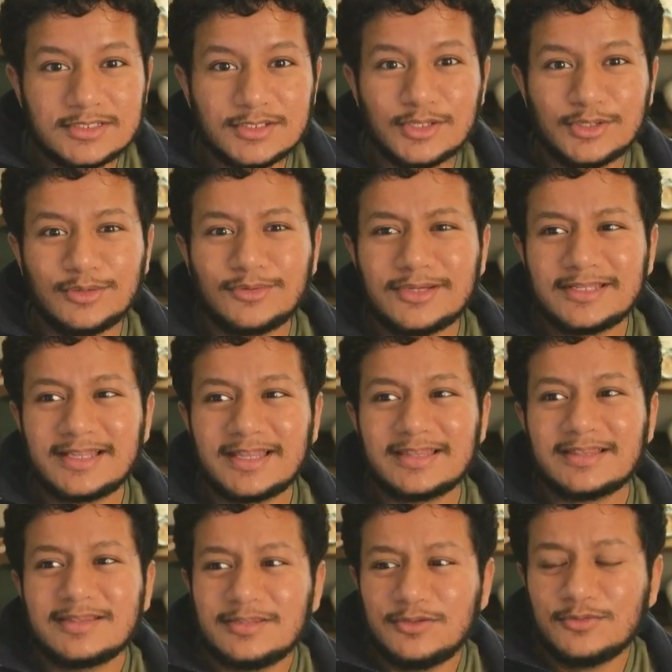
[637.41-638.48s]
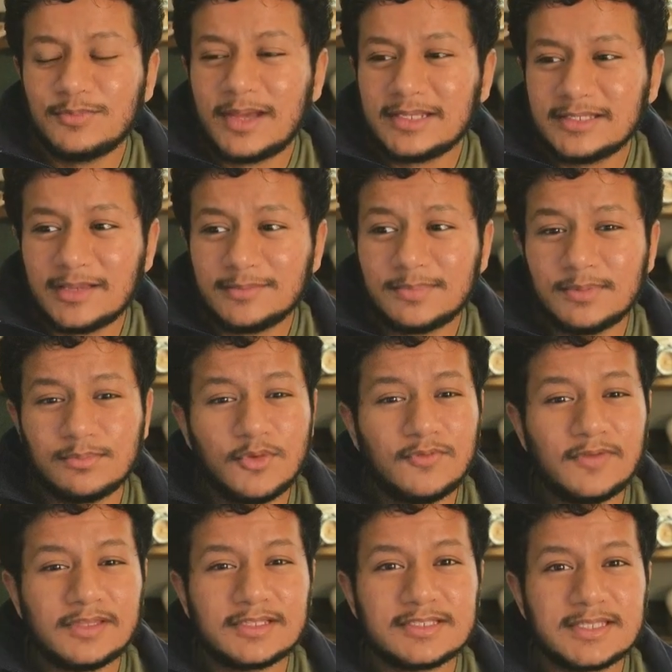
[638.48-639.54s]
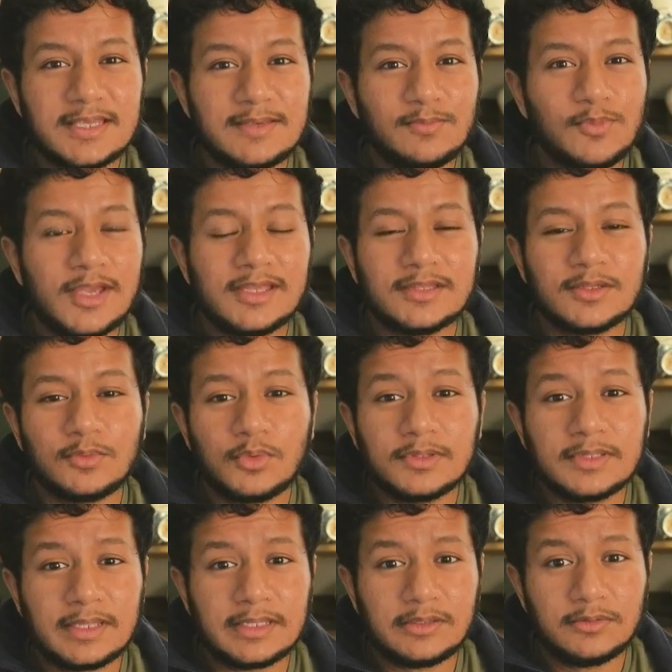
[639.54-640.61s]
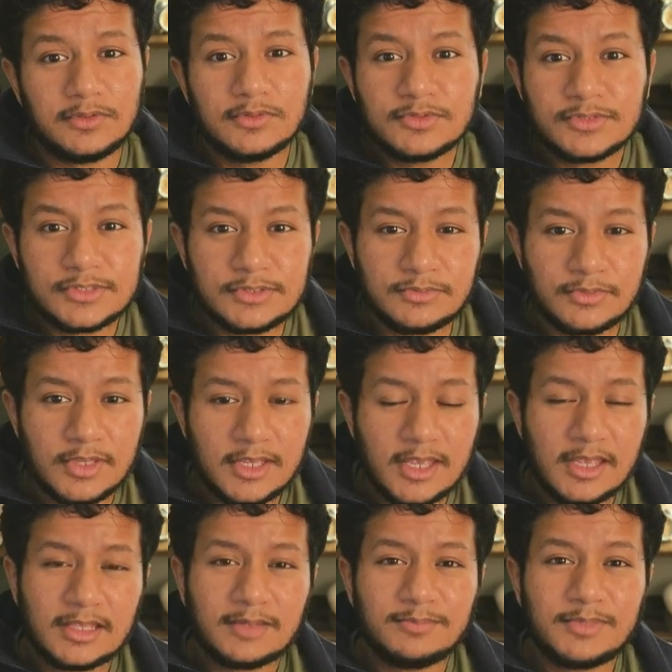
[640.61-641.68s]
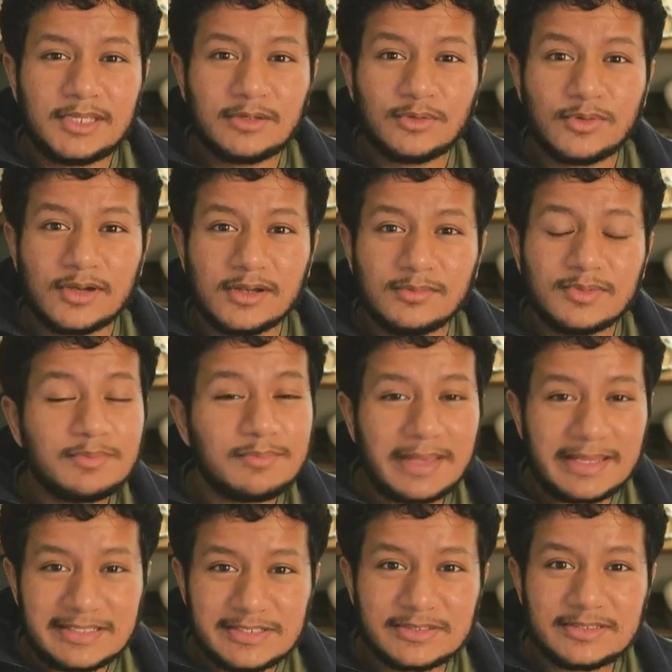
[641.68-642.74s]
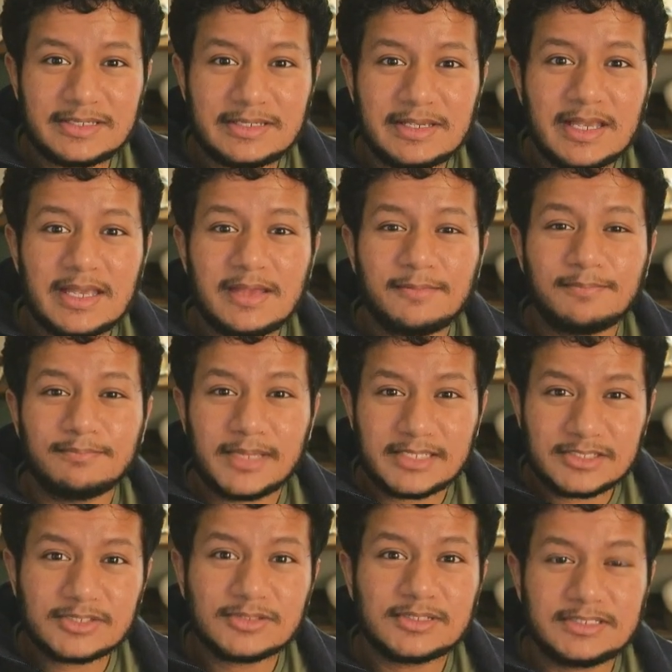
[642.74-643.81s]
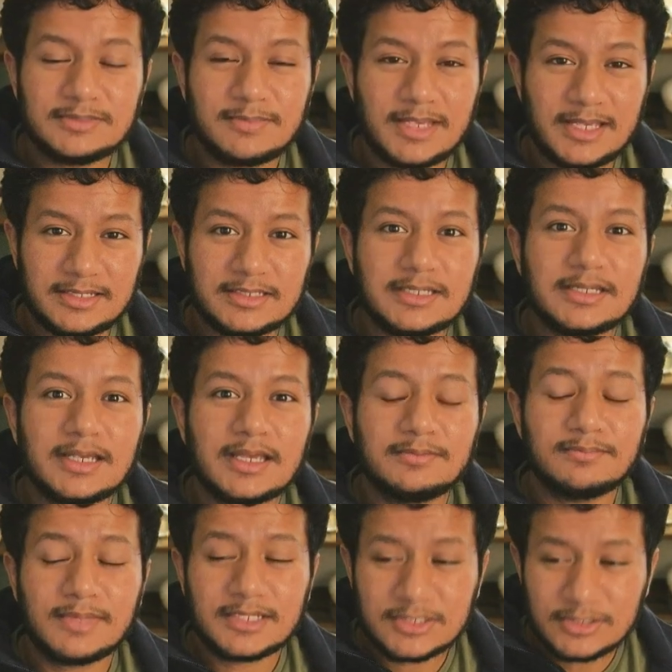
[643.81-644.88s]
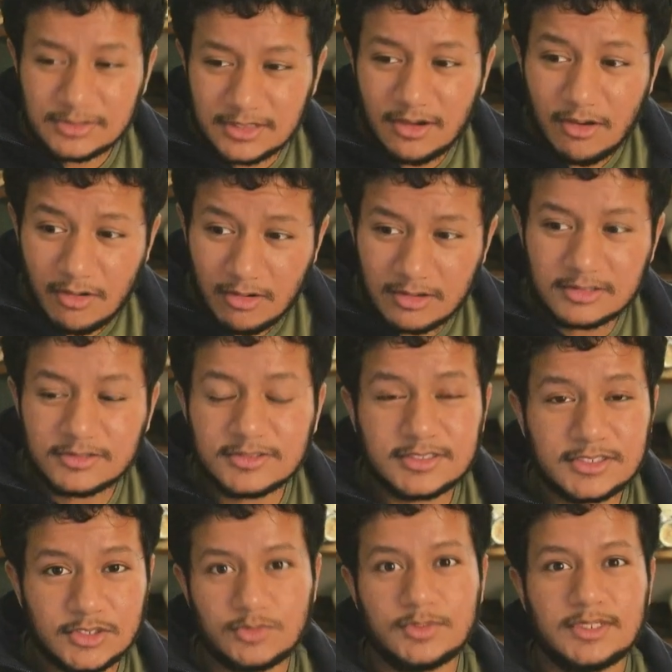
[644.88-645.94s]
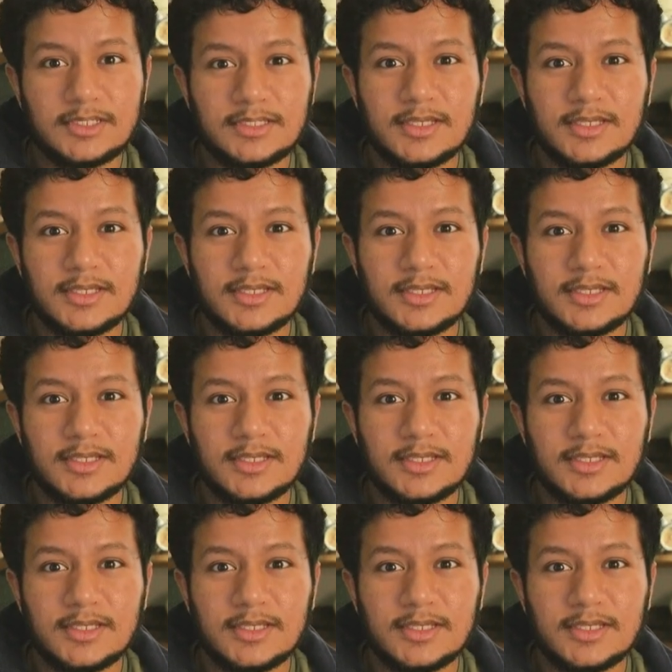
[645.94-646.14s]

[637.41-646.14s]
learning that you might not be moving the same way in the world that you used to can be incredibly mentally mentally demanding and mentally hard to deal with.